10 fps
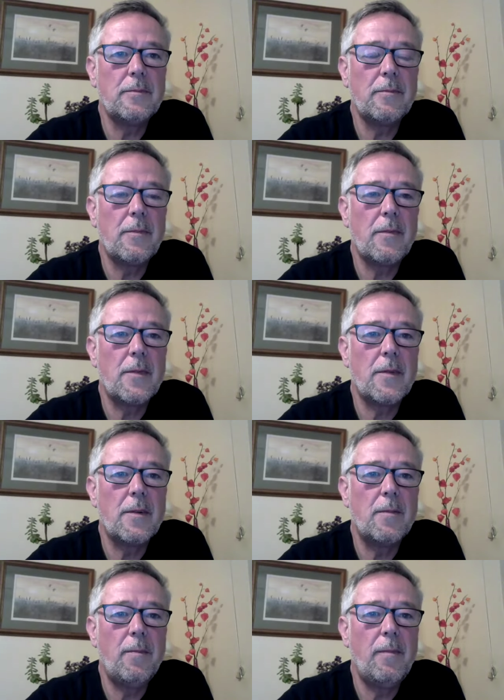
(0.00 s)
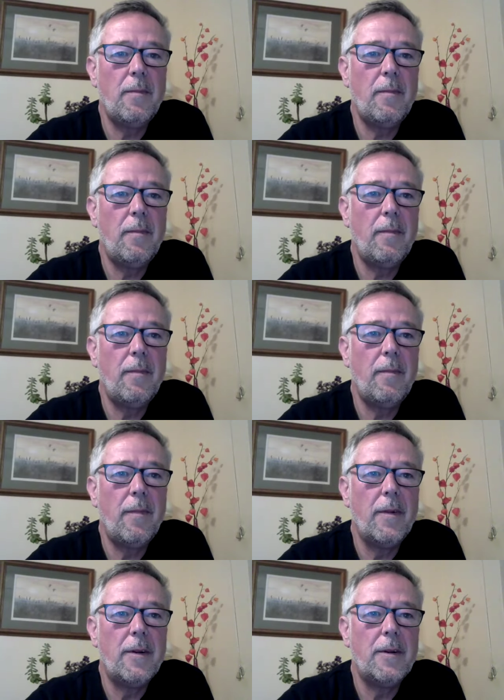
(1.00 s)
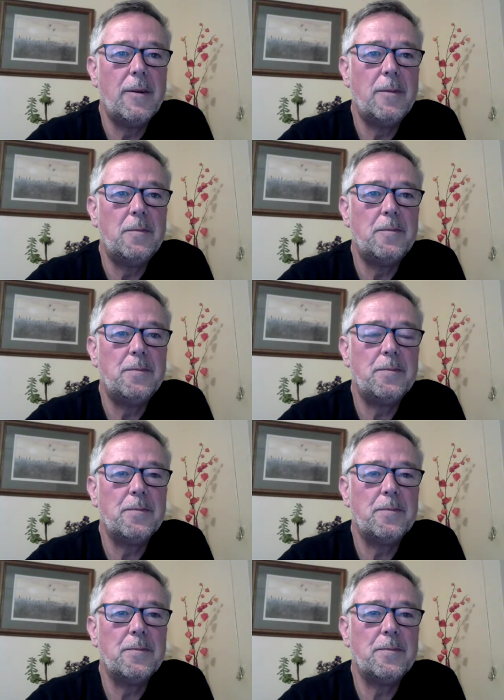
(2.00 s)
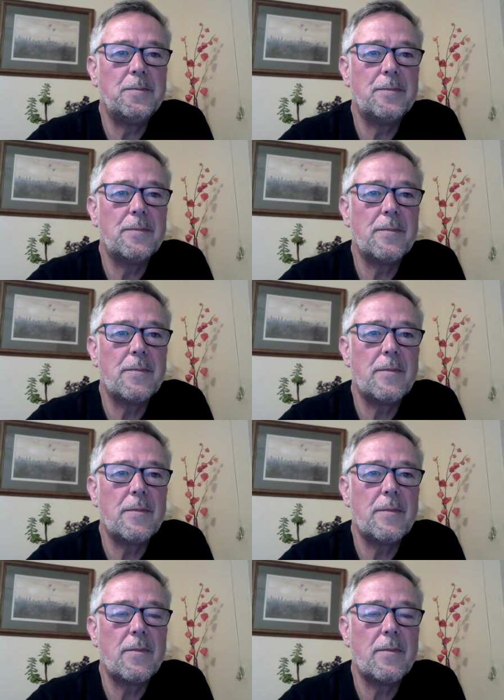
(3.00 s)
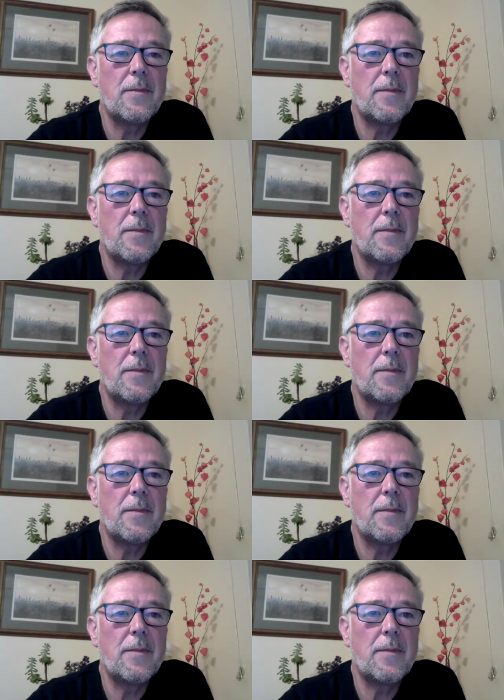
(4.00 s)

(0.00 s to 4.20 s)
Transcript: in the human condition, and a profound